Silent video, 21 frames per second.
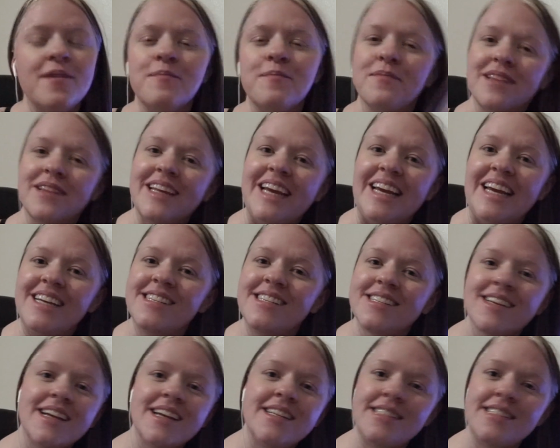
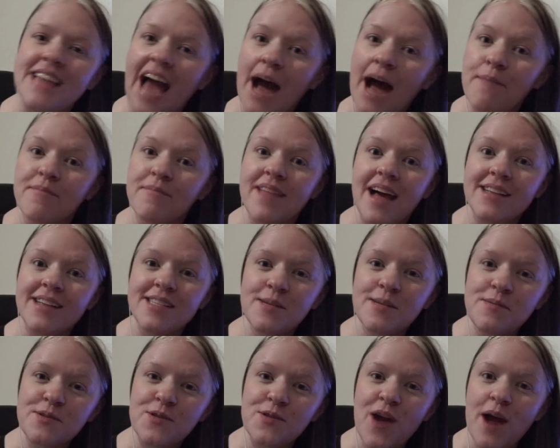please tap that
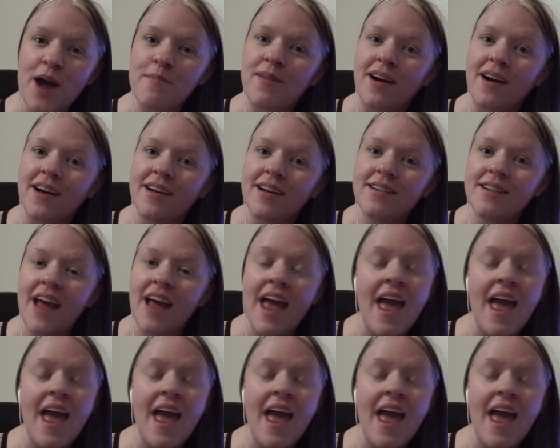subscribe button